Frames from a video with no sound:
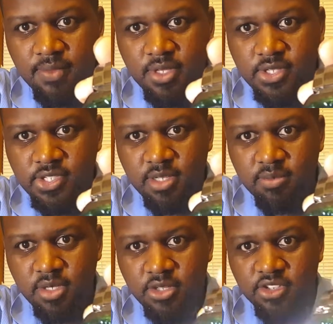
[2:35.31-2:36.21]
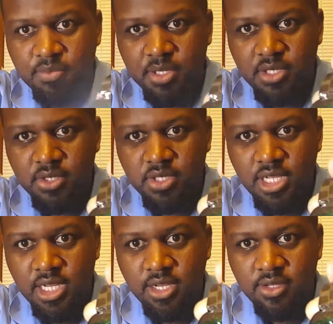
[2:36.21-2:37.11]
That's that mother of pearl
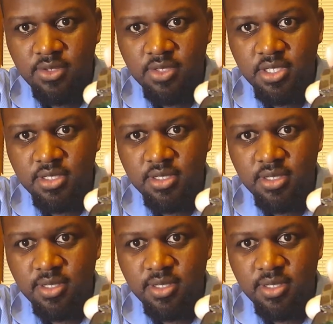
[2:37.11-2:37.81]
dial on